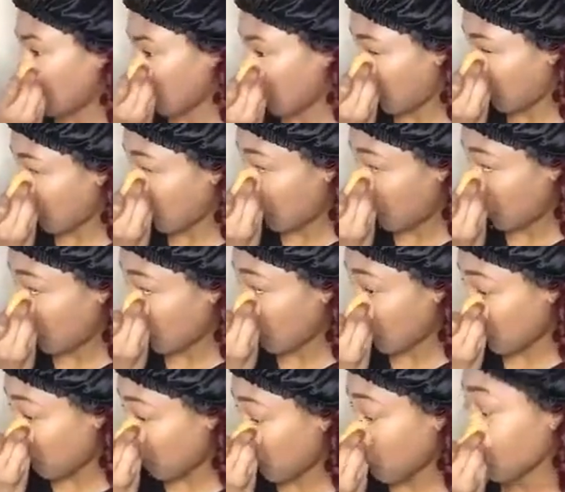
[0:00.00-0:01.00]
to notice
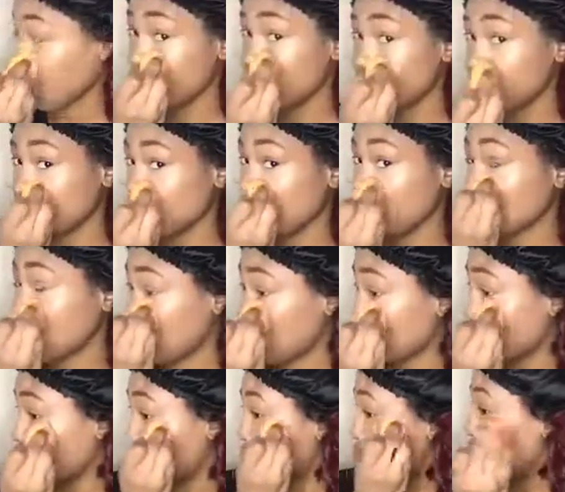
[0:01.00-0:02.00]
where your
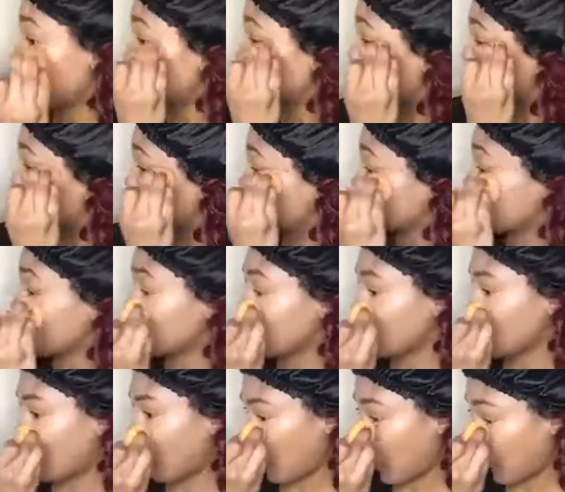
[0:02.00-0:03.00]
highlight is starting and
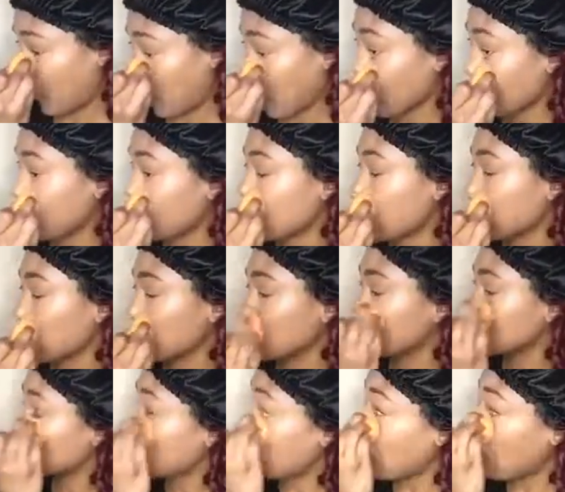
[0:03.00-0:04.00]
stopping. So just
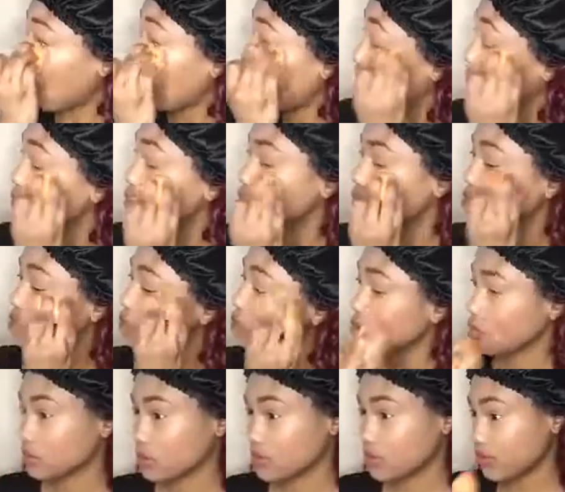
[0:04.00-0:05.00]
make sure
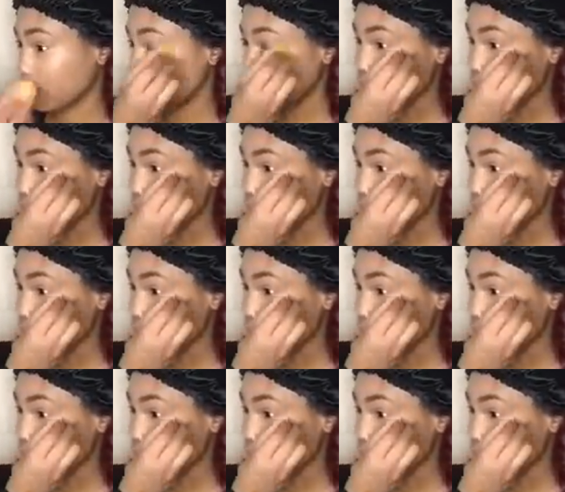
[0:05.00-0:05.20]
everything is